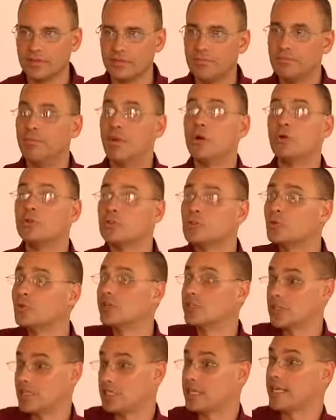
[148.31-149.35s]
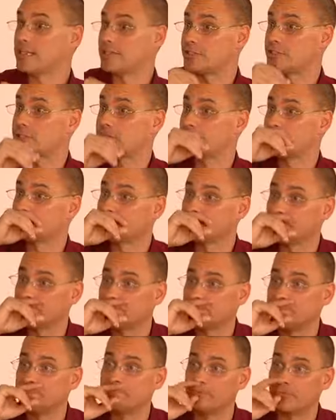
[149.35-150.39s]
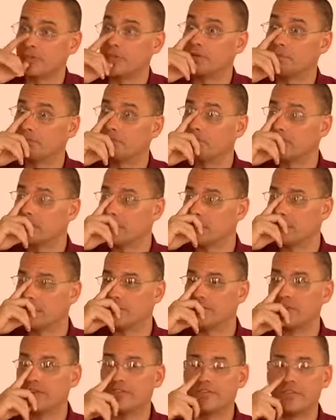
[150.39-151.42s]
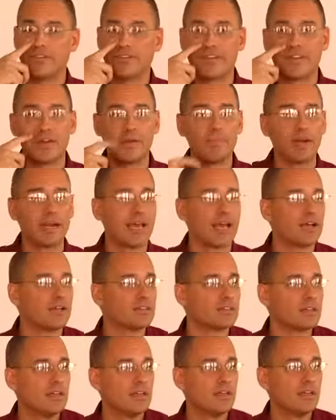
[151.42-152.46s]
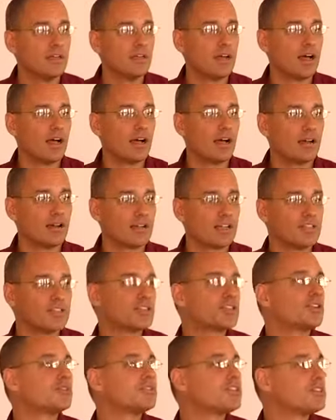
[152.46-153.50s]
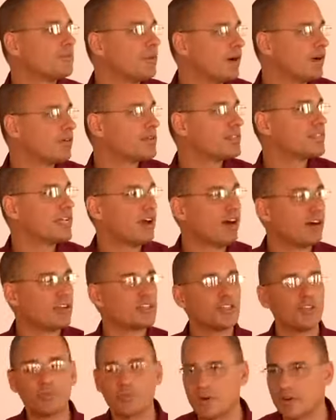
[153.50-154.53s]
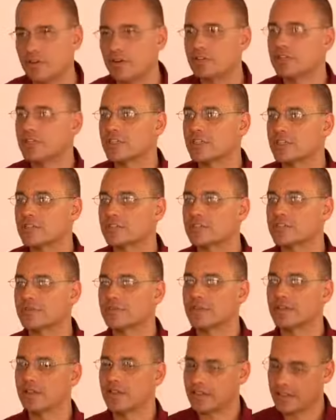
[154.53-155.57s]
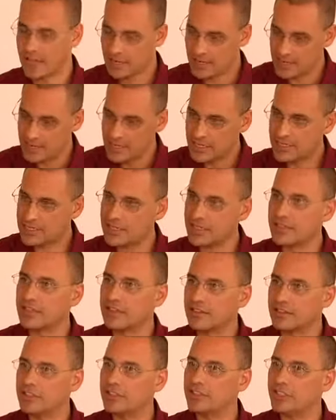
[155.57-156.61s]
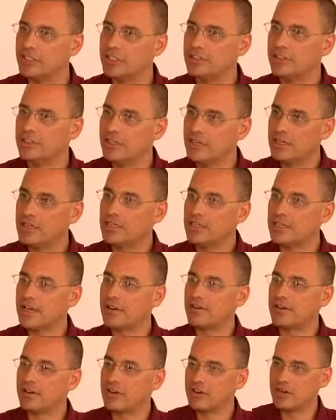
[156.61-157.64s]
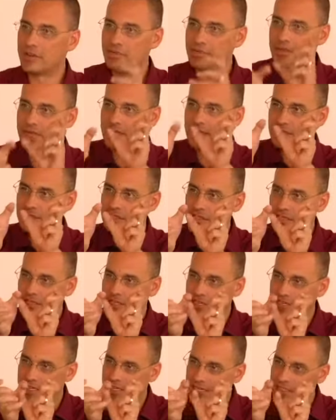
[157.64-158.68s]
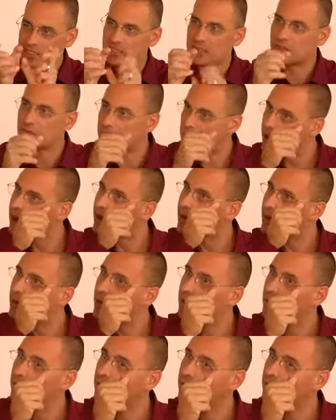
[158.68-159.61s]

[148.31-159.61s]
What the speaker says: Bones will condense, right? If anybody has concerns about, say, osteoporosis or something like that, sinking the qi down here, it begins to condense in the marrow.